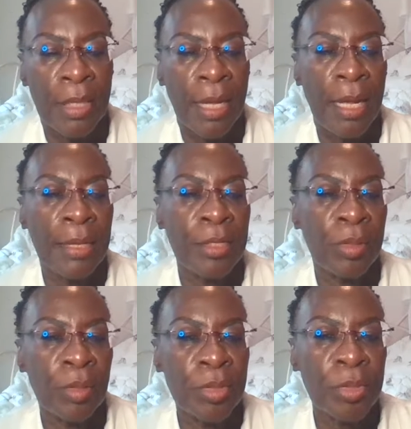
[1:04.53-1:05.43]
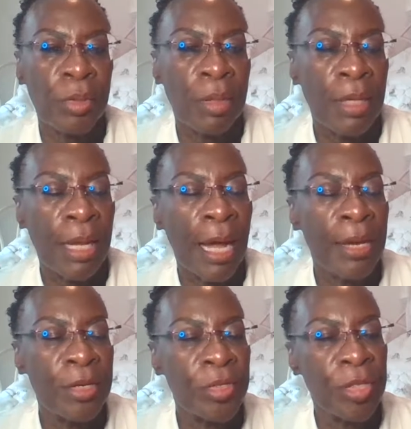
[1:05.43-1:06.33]
And you'll also
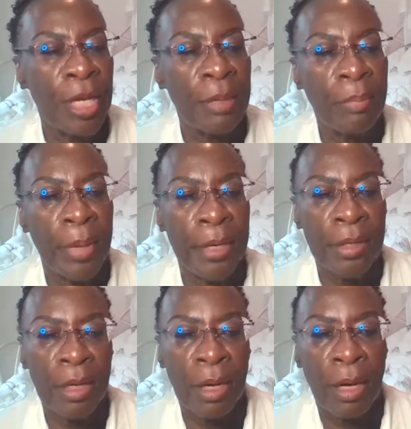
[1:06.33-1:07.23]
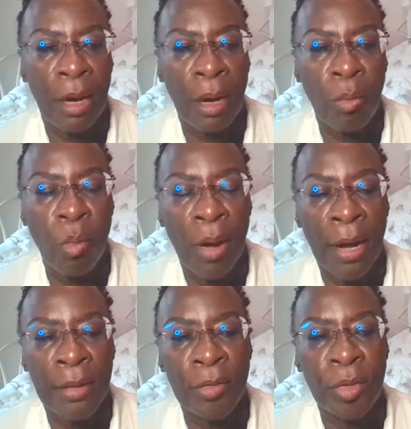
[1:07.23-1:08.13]
understand better
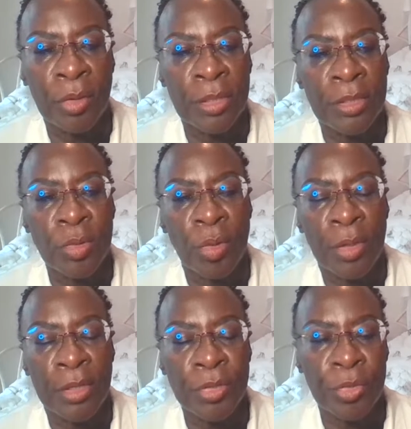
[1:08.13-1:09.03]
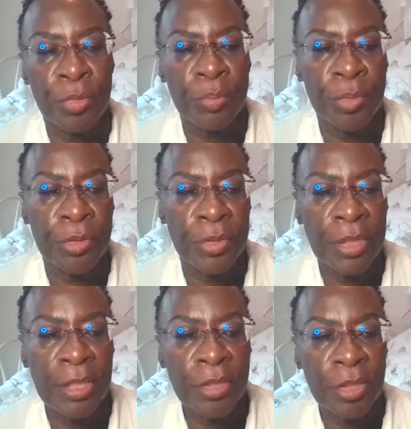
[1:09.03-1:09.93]
why doctors order certain
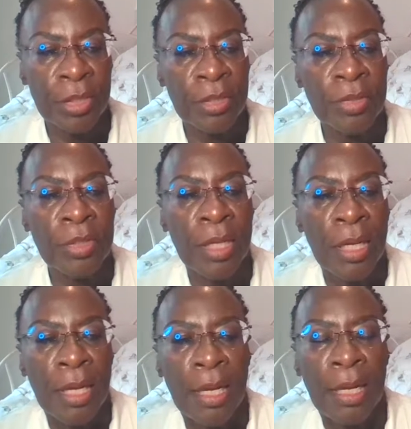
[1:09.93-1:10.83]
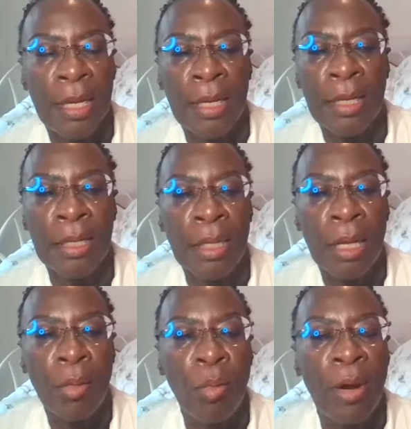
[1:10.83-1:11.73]
procedures and
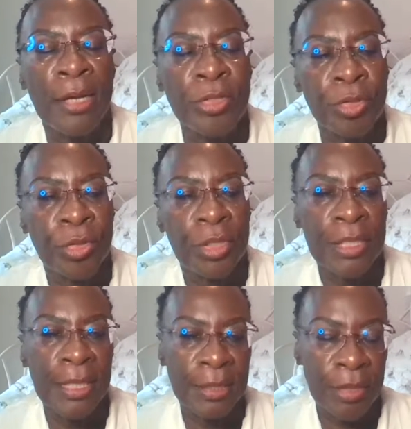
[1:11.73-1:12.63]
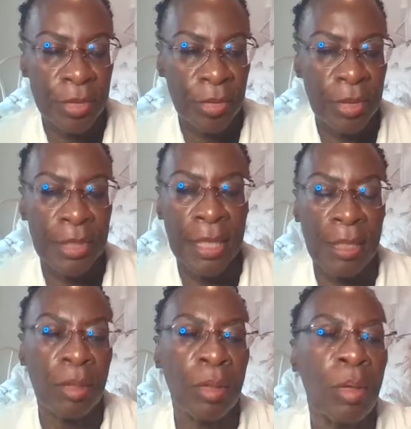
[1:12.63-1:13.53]
why certain tests,
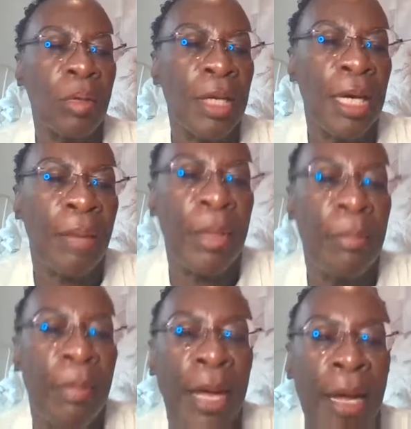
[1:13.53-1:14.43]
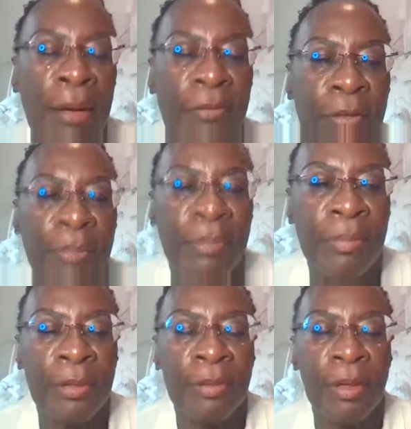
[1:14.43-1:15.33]
take long coming back from
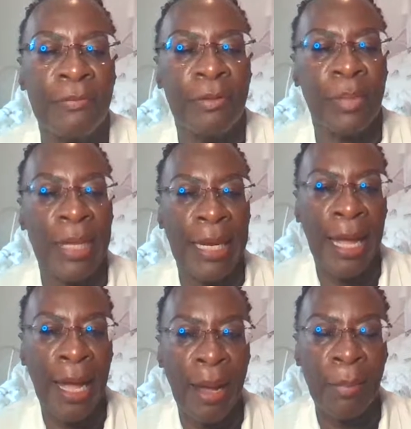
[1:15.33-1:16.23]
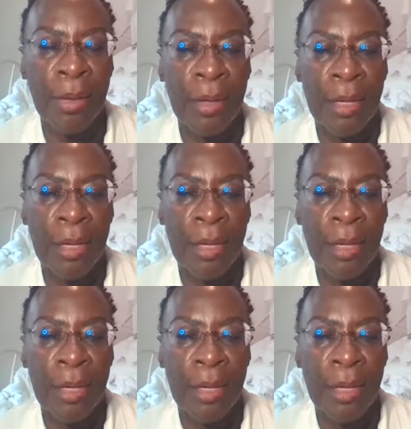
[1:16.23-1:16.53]
the lab.